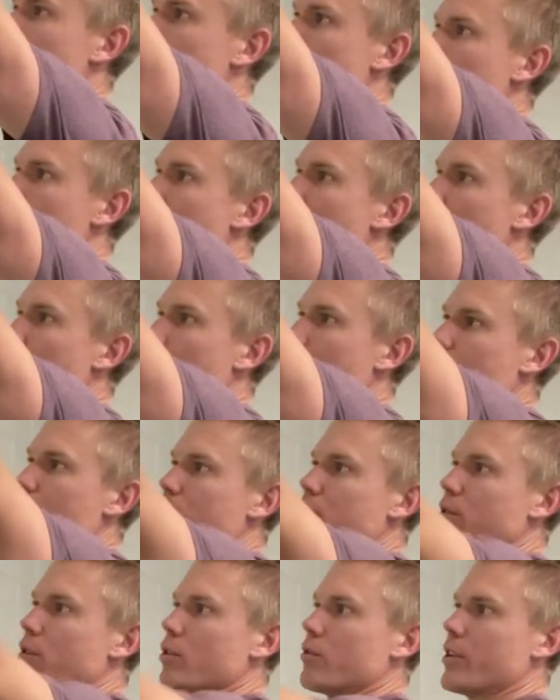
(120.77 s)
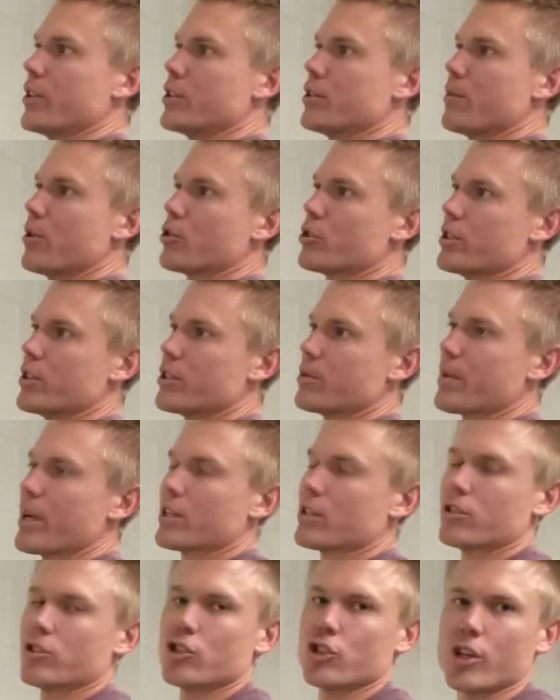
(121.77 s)
Try to work through a full range of motion as
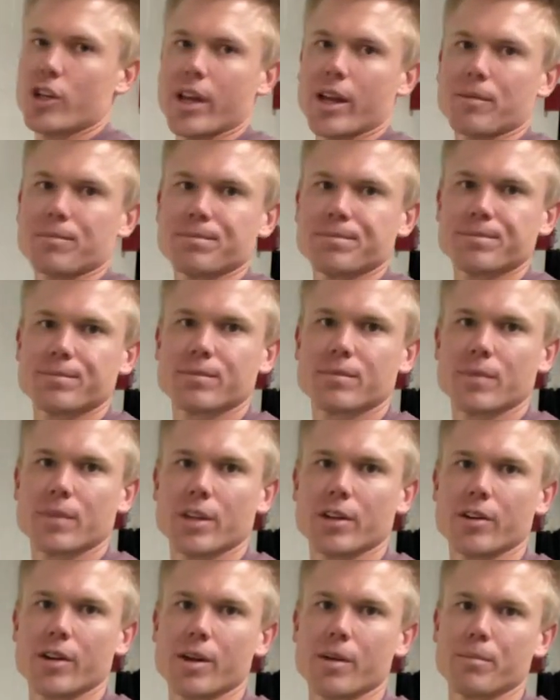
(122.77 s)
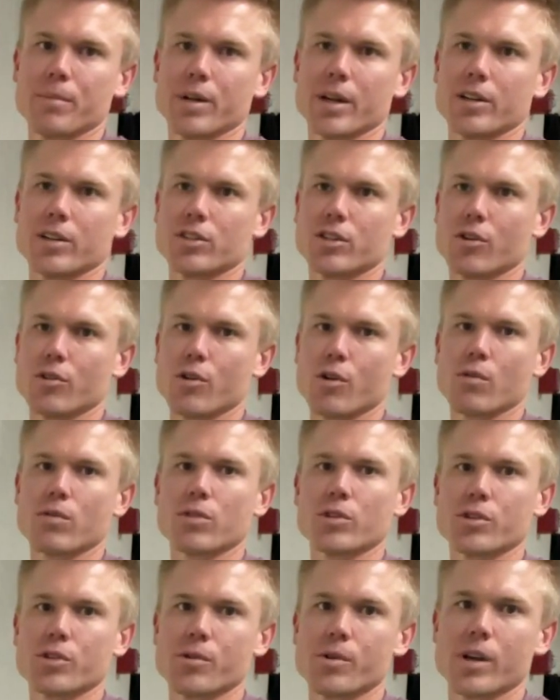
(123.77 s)
best that you can. All right, but don't
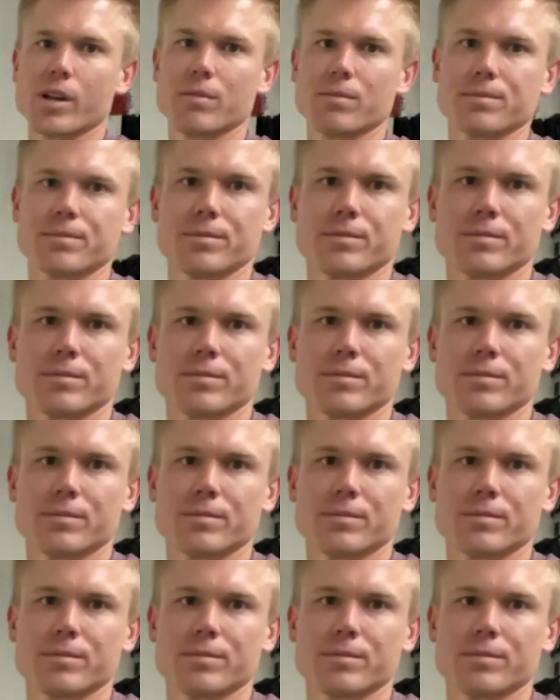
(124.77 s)
overdo it.